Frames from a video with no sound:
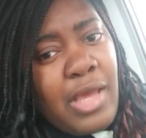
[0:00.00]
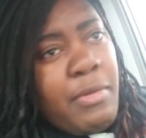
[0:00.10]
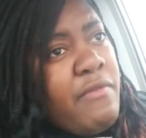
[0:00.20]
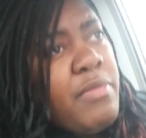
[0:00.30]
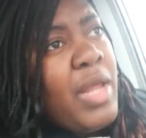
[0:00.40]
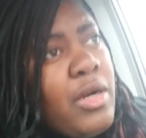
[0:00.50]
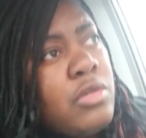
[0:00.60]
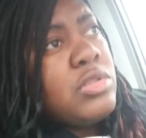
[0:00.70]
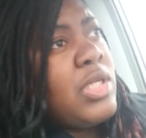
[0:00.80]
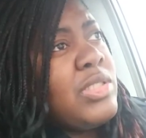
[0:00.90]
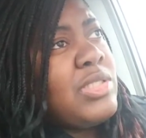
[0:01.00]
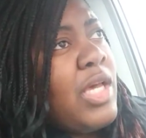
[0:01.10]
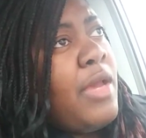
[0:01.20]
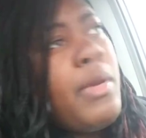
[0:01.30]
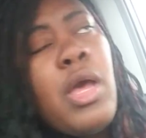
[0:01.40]
Every black girl's not the same.
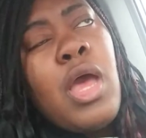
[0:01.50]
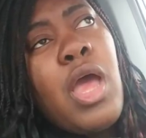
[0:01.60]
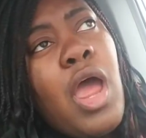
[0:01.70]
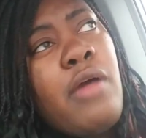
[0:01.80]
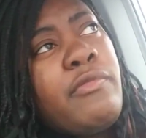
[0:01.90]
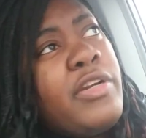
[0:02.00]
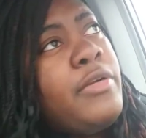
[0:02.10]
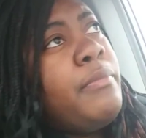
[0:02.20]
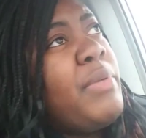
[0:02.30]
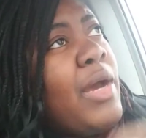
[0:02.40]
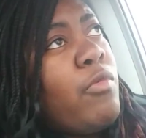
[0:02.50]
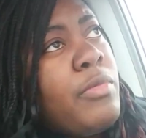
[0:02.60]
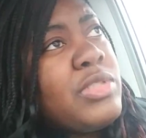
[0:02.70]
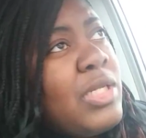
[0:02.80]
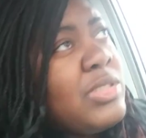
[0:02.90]
Every black woman's
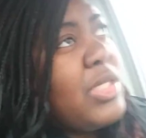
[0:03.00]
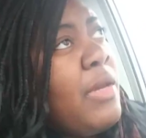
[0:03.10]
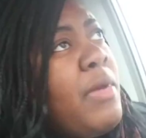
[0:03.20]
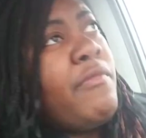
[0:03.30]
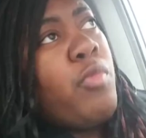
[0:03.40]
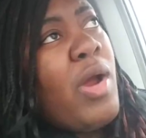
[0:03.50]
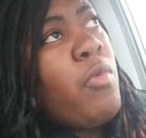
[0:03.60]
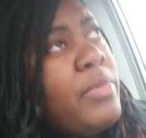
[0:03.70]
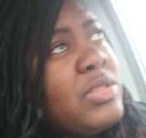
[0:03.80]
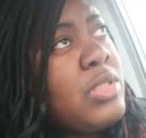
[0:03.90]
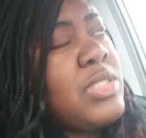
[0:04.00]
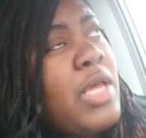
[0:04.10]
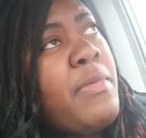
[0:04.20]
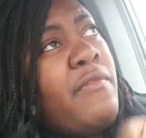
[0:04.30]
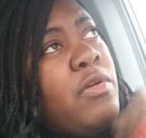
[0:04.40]
not the same. Every white woman's not the same.
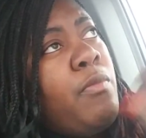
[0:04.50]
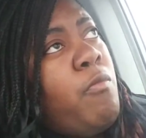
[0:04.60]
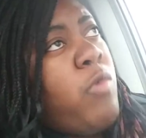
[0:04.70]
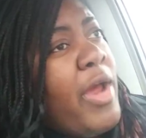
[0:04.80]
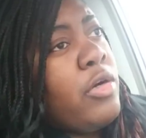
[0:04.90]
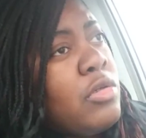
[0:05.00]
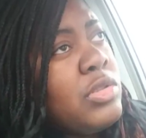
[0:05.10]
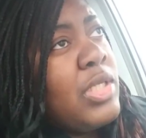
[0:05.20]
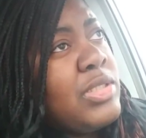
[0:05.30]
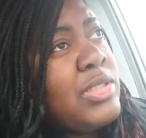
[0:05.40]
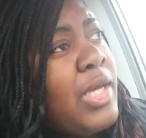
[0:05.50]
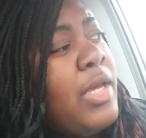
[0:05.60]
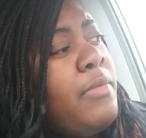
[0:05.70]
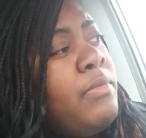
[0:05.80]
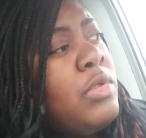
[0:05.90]
Every white girl's not the same.
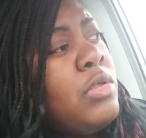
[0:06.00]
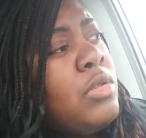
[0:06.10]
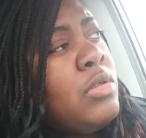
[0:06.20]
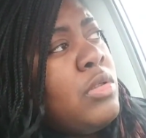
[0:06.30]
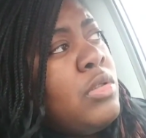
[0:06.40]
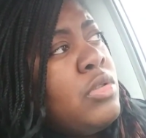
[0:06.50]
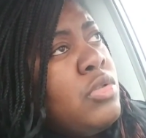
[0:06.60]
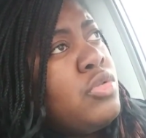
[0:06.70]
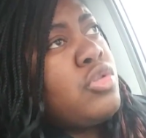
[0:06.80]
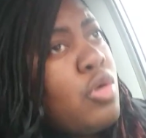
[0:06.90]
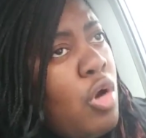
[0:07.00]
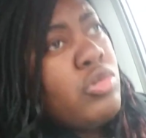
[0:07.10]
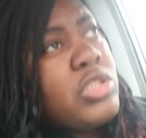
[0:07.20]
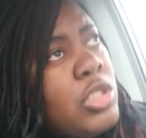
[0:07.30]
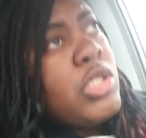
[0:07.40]
So don't
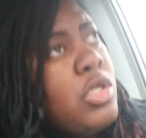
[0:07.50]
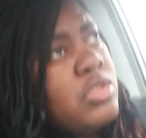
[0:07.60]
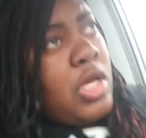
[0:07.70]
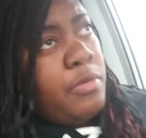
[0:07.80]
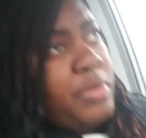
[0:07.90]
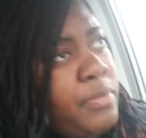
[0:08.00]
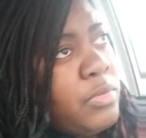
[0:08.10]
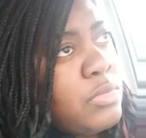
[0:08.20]
stereotype people.